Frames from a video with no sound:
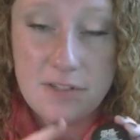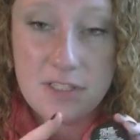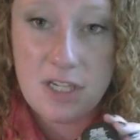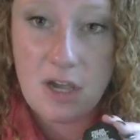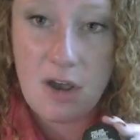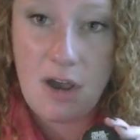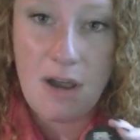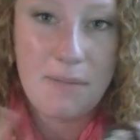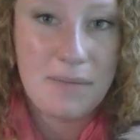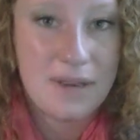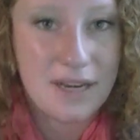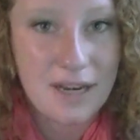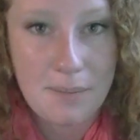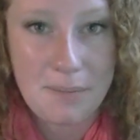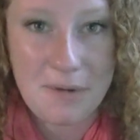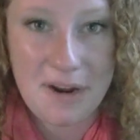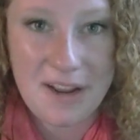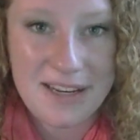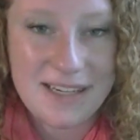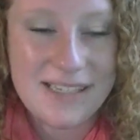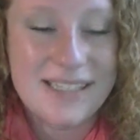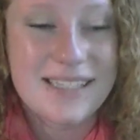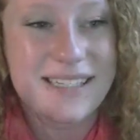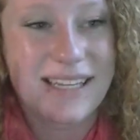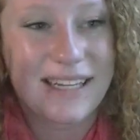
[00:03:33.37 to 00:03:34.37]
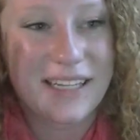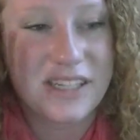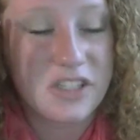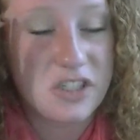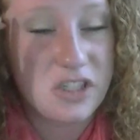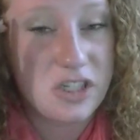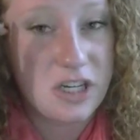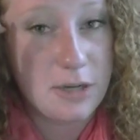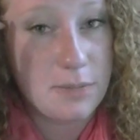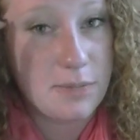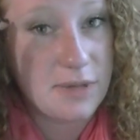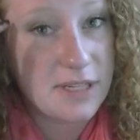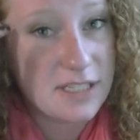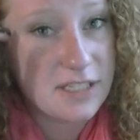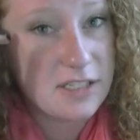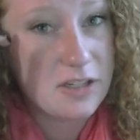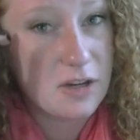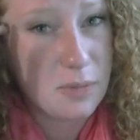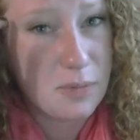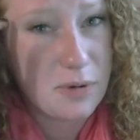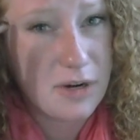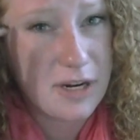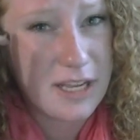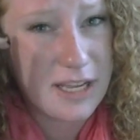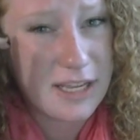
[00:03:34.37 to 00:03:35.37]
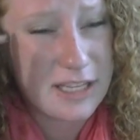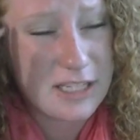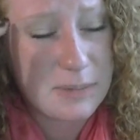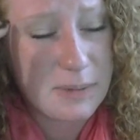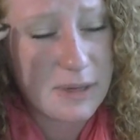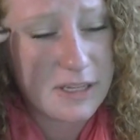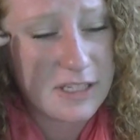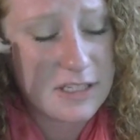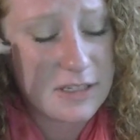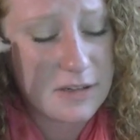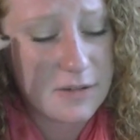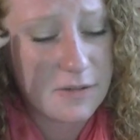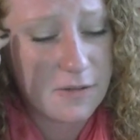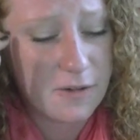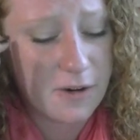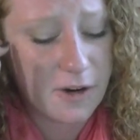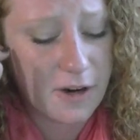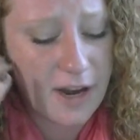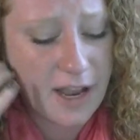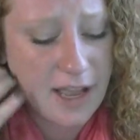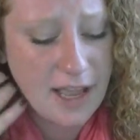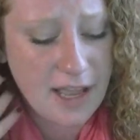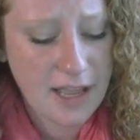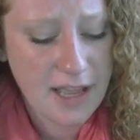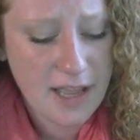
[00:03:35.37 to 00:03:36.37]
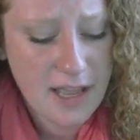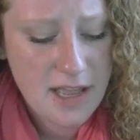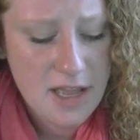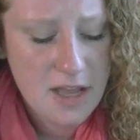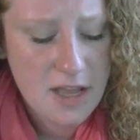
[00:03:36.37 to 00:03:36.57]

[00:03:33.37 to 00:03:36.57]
So, I mean, I'm not going to say it's cheap. It's still pretty expensive for a